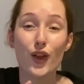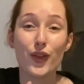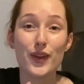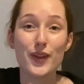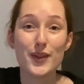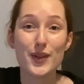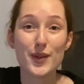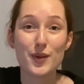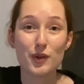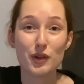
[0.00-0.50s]
this
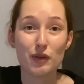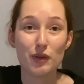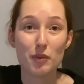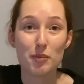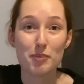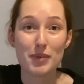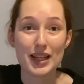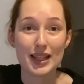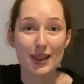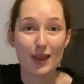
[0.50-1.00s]
is one of the
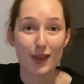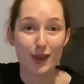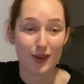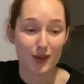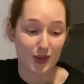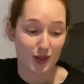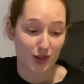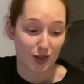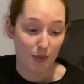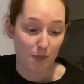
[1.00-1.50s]

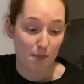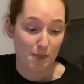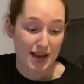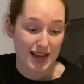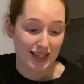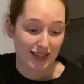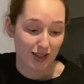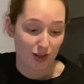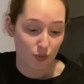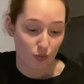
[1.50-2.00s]
best,
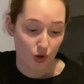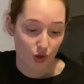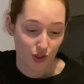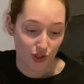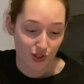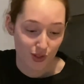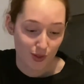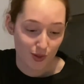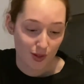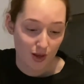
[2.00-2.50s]
best
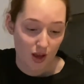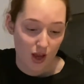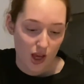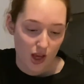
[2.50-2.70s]
ones.